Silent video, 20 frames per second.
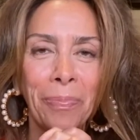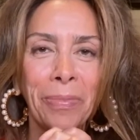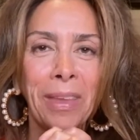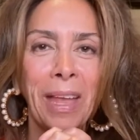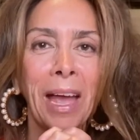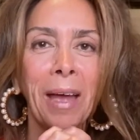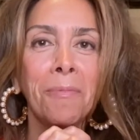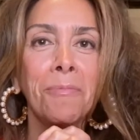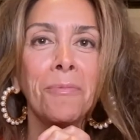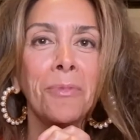
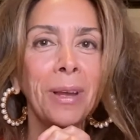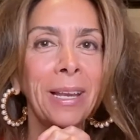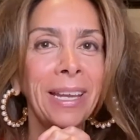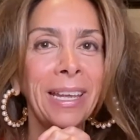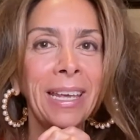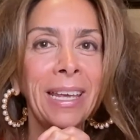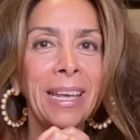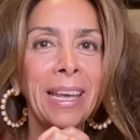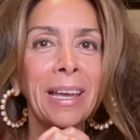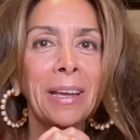I'm
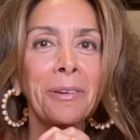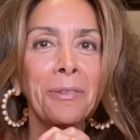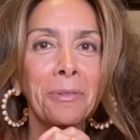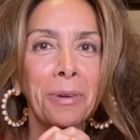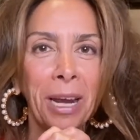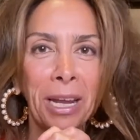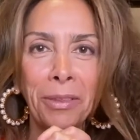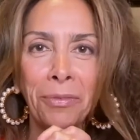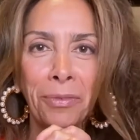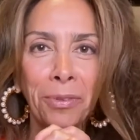really
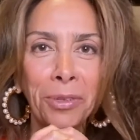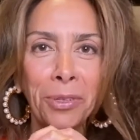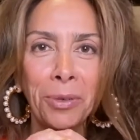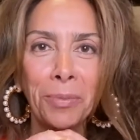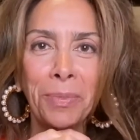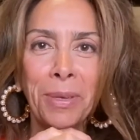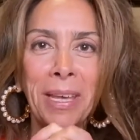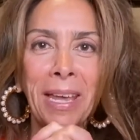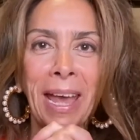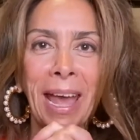grateful to
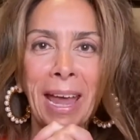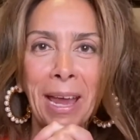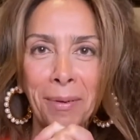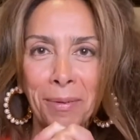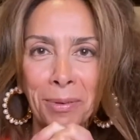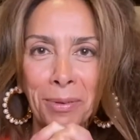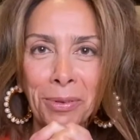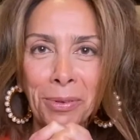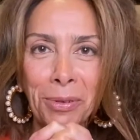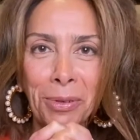be
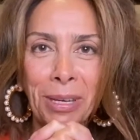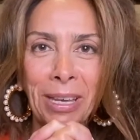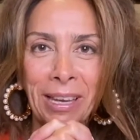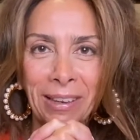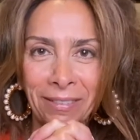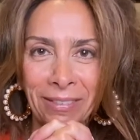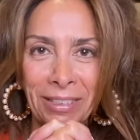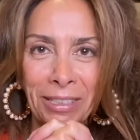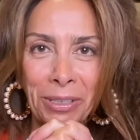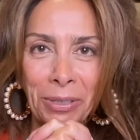able to
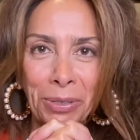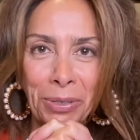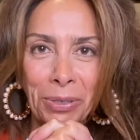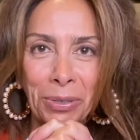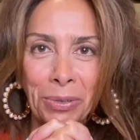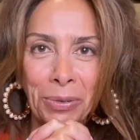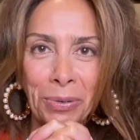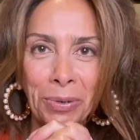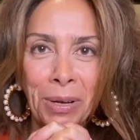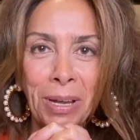give it to
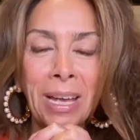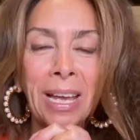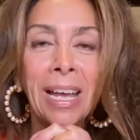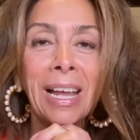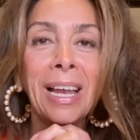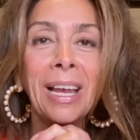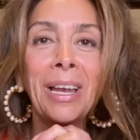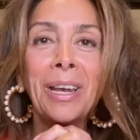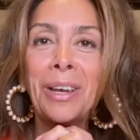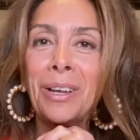you.
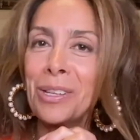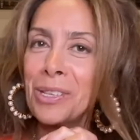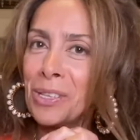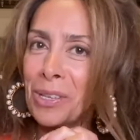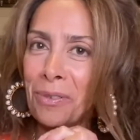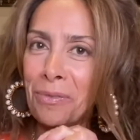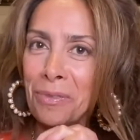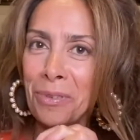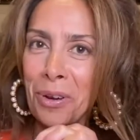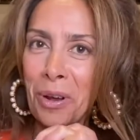Lots
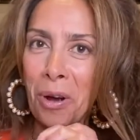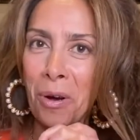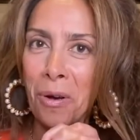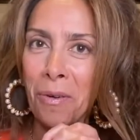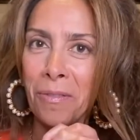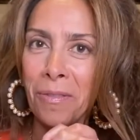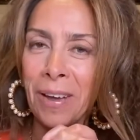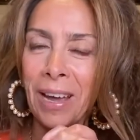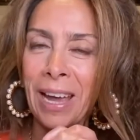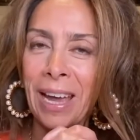of
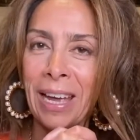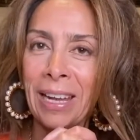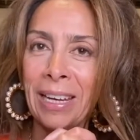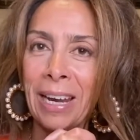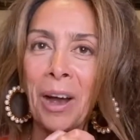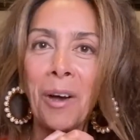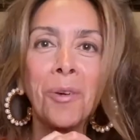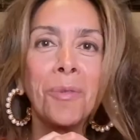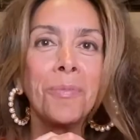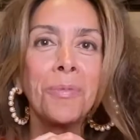love, and I
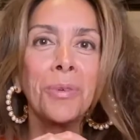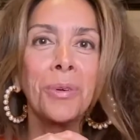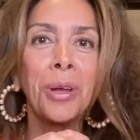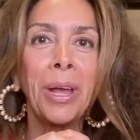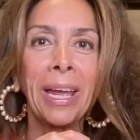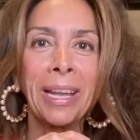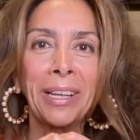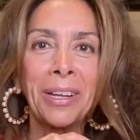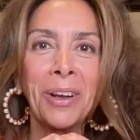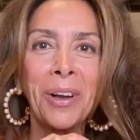hope you
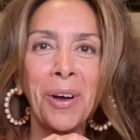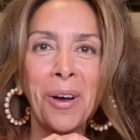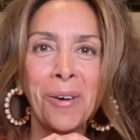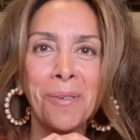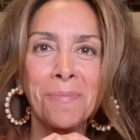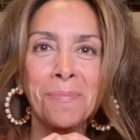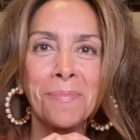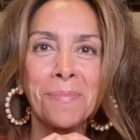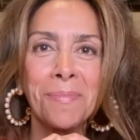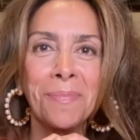can
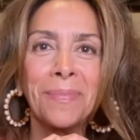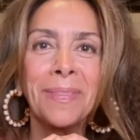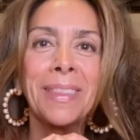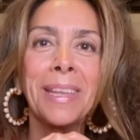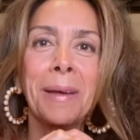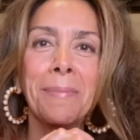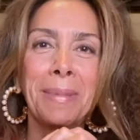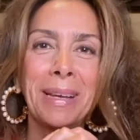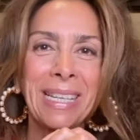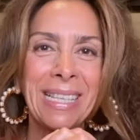come.
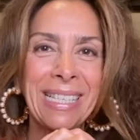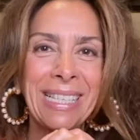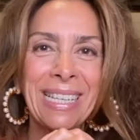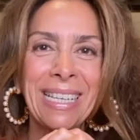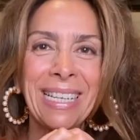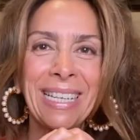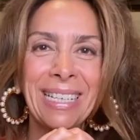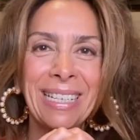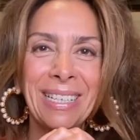Namaste.